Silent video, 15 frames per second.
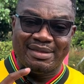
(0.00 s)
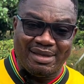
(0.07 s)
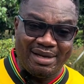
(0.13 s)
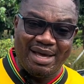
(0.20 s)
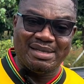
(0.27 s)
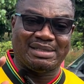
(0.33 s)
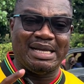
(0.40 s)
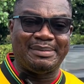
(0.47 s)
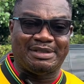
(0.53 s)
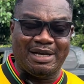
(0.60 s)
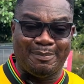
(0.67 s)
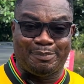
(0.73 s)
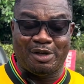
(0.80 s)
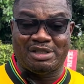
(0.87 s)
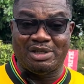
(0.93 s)
The last time
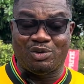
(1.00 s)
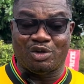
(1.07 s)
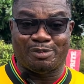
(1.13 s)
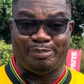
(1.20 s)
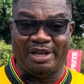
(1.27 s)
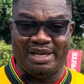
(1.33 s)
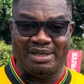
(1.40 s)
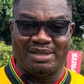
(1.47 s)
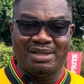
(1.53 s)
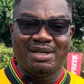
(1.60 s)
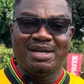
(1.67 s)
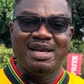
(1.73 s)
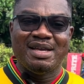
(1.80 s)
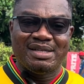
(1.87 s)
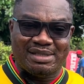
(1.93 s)
Champions League was played,
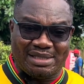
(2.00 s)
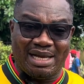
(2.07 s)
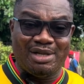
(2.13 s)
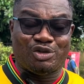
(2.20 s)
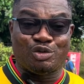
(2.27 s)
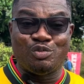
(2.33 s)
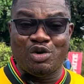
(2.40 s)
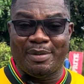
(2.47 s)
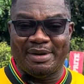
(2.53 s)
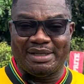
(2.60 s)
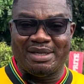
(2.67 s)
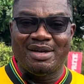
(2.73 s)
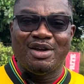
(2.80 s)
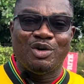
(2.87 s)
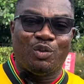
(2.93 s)
Salisu
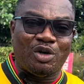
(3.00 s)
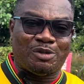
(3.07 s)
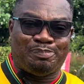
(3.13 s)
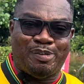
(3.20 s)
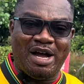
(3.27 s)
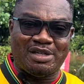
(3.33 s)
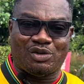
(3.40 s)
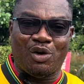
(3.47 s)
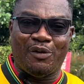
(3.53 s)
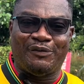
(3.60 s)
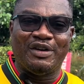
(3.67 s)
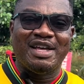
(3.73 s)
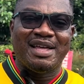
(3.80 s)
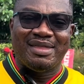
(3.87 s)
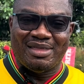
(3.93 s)
Mohammed was part
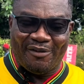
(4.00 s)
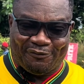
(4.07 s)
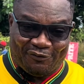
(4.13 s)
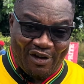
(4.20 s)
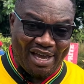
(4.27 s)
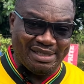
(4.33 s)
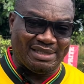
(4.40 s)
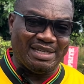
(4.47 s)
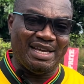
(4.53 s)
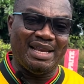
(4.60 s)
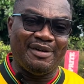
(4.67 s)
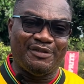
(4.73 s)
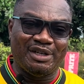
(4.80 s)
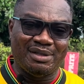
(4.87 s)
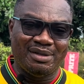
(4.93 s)
of the first
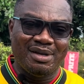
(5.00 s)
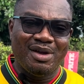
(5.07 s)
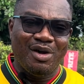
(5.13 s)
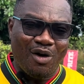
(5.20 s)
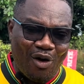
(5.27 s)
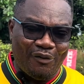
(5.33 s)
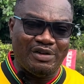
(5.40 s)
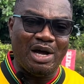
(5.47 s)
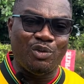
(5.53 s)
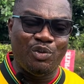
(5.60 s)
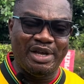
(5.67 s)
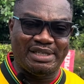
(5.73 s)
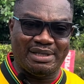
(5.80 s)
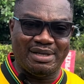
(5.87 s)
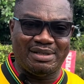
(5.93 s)
11 of that
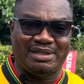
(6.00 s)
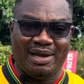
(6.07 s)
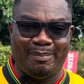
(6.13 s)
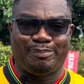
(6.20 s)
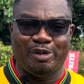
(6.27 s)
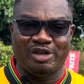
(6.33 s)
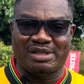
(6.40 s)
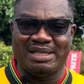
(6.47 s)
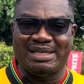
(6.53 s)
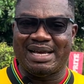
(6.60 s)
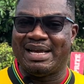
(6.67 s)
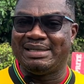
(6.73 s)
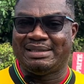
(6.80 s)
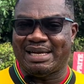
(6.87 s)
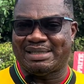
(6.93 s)
week's Champions League,
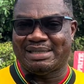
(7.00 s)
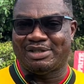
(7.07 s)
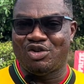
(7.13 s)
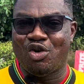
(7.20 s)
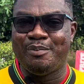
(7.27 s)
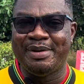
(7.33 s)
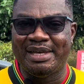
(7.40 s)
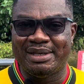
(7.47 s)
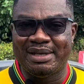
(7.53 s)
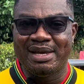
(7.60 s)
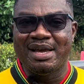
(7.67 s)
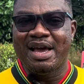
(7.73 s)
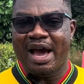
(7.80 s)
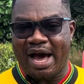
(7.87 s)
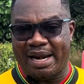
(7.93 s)
and that is no mean
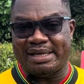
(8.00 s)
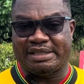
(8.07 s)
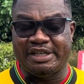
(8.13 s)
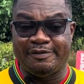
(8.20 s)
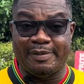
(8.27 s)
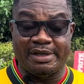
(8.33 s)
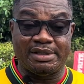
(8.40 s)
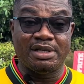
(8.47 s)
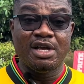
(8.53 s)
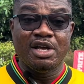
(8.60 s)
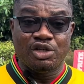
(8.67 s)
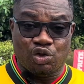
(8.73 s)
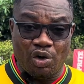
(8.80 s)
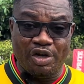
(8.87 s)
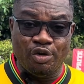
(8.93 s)
an achievement.
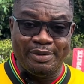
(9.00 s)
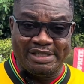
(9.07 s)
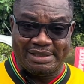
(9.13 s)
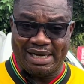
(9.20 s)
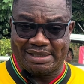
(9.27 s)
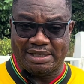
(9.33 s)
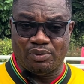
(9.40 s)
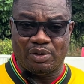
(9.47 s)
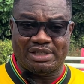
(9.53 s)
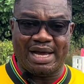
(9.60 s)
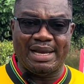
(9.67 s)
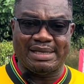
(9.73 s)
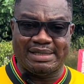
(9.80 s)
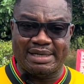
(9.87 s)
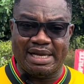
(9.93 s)
So he'll be starting
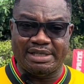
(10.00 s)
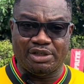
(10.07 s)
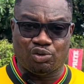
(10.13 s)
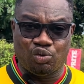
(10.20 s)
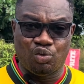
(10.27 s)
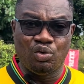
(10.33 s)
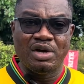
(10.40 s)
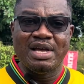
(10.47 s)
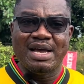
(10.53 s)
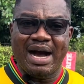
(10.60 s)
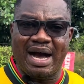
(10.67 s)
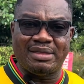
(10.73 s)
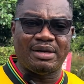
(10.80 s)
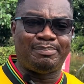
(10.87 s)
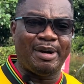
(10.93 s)
with Alexander Djiku
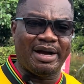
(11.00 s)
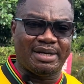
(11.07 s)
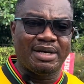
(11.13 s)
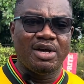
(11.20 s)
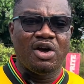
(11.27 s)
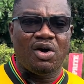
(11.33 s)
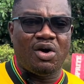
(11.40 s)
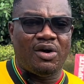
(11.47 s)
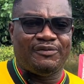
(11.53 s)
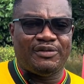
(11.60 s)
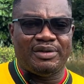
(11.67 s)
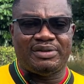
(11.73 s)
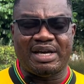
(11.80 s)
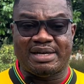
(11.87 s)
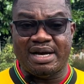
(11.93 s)
at the back of
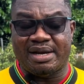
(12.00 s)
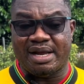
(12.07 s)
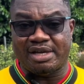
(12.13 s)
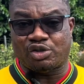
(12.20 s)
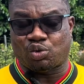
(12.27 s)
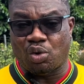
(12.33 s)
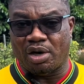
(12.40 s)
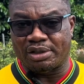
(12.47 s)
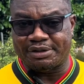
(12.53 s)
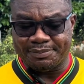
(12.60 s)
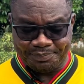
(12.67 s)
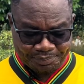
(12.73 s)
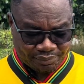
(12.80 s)
the Ghana squad.